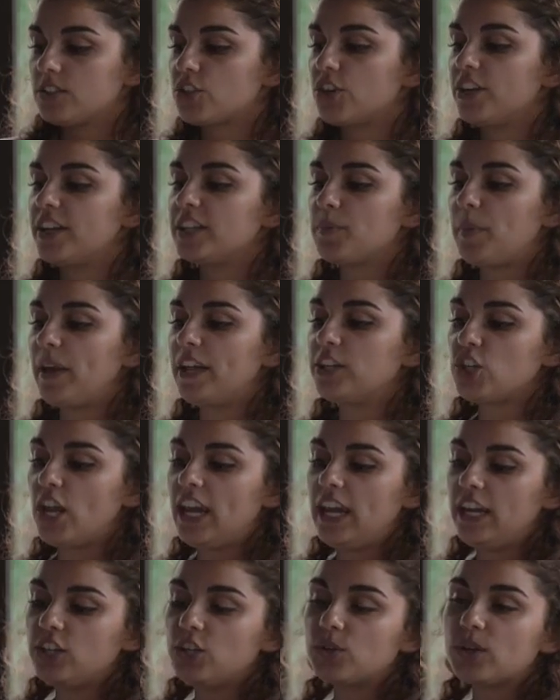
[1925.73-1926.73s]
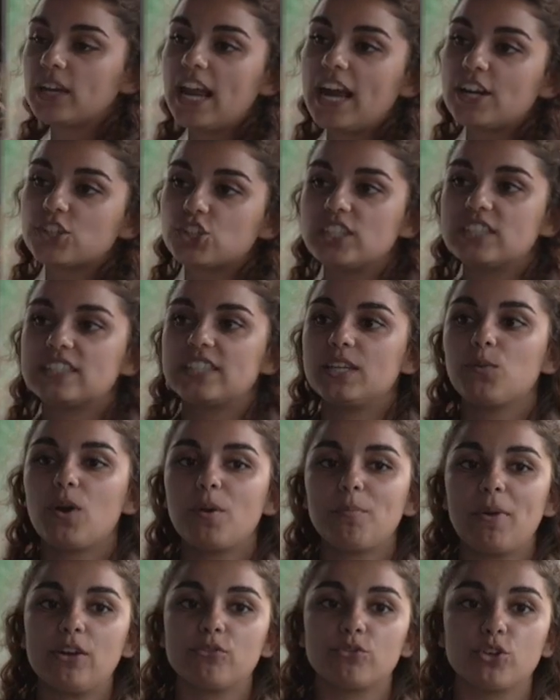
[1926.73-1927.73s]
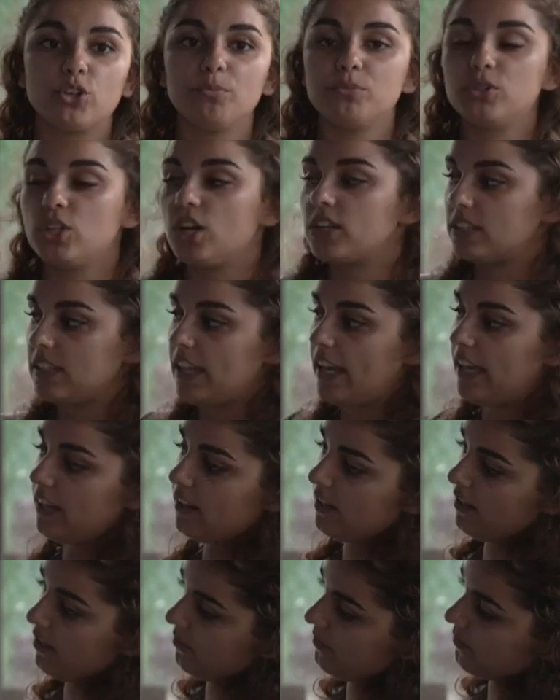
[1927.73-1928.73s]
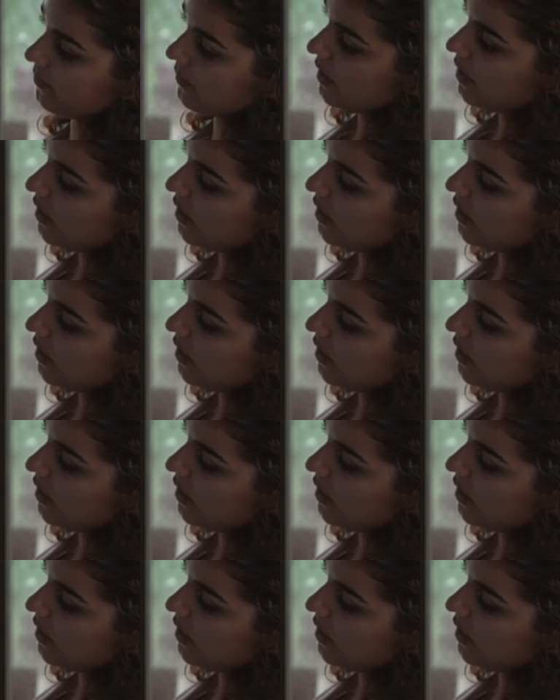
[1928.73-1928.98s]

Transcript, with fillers: Turning to page eight, you can actually see what my room looked like.